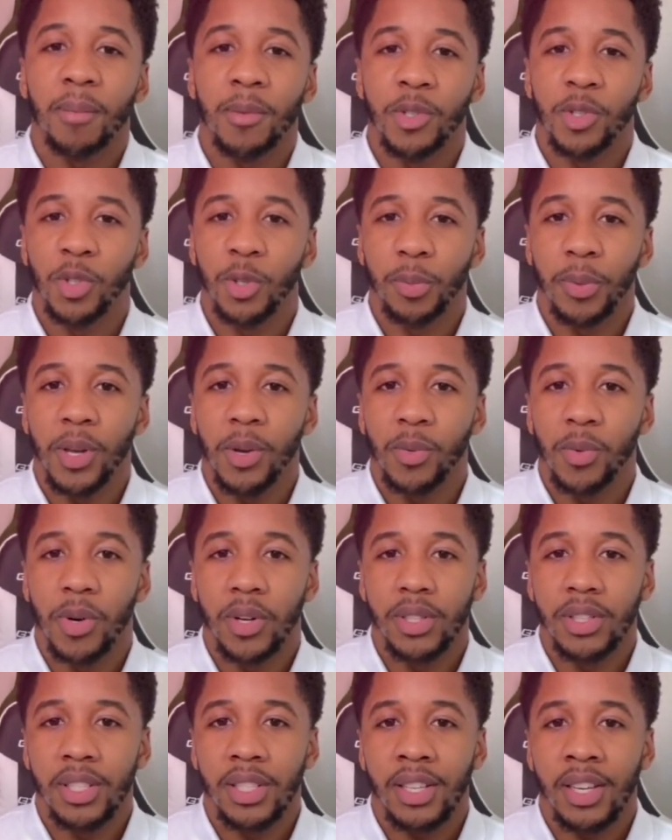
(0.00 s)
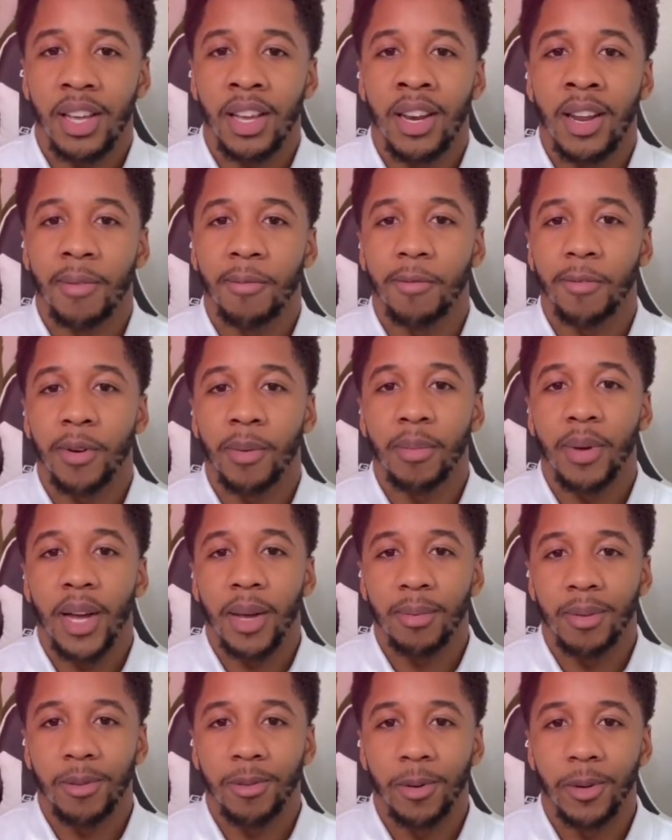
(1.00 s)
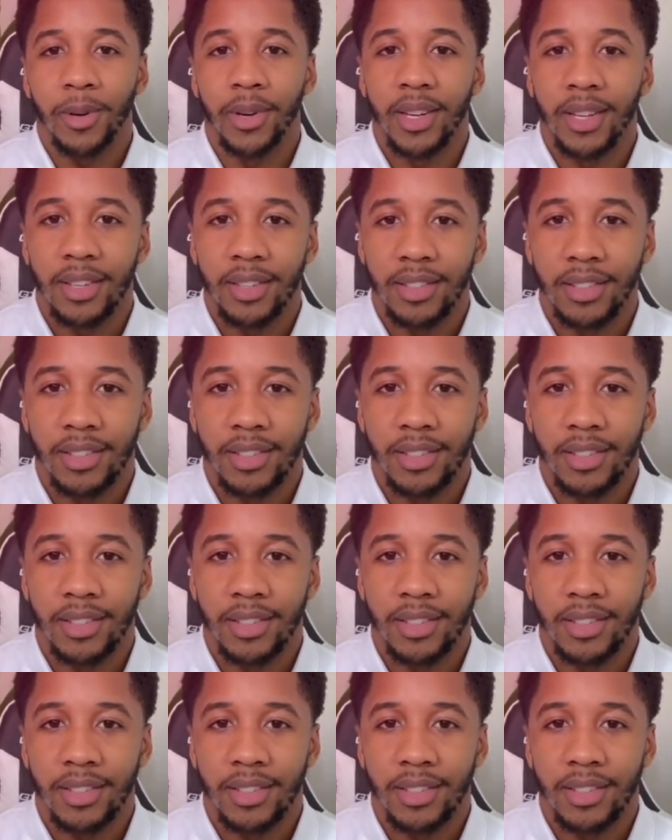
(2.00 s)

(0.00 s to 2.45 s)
is Jermaine Walden and I'm from Miami, Florida.